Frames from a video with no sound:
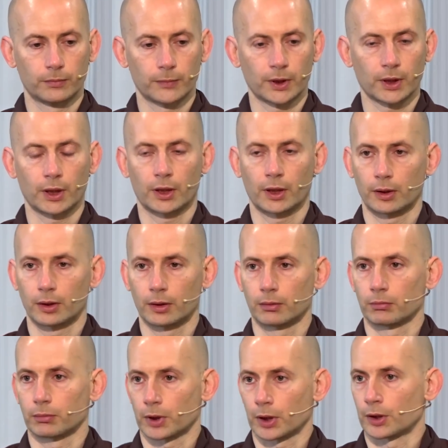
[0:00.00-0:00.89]
can
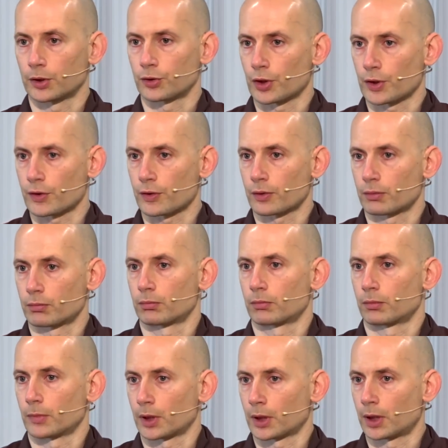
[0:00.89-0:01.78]
I just
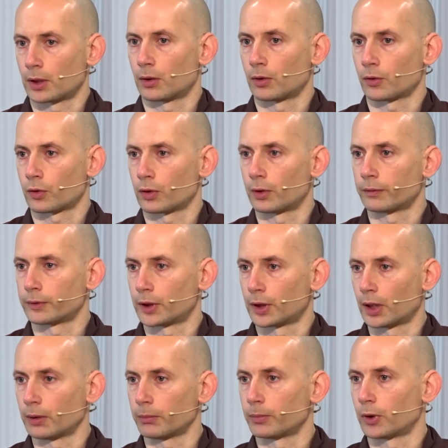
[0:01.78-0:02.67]
kind of
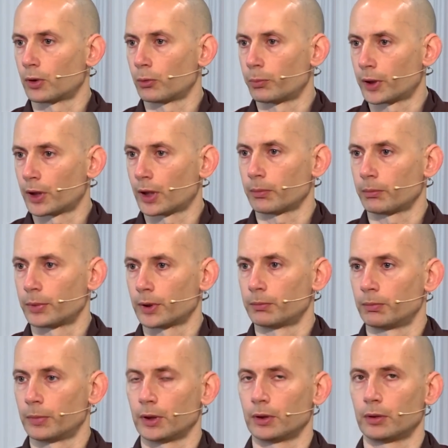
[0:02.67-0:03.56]
soften up, open up,
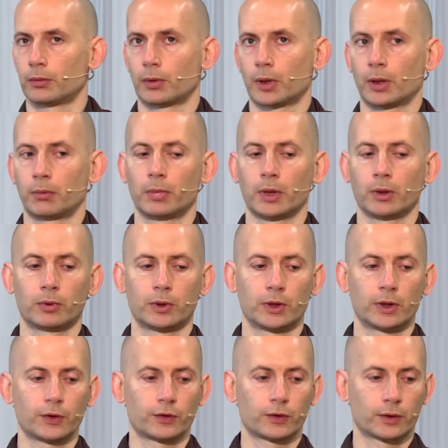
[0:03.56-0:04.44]
and be
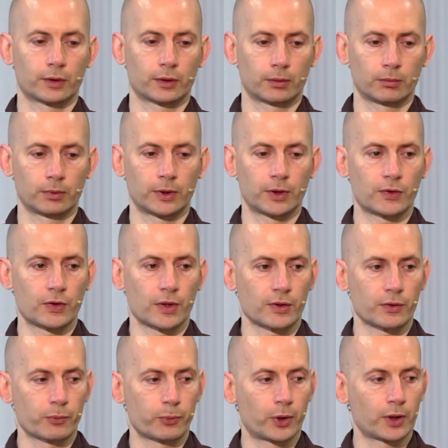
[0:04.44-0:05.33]
with this
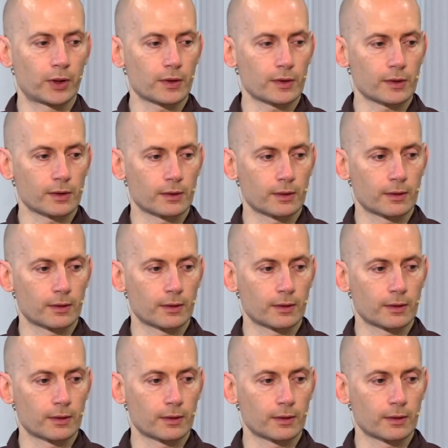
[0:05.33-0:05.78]
experience?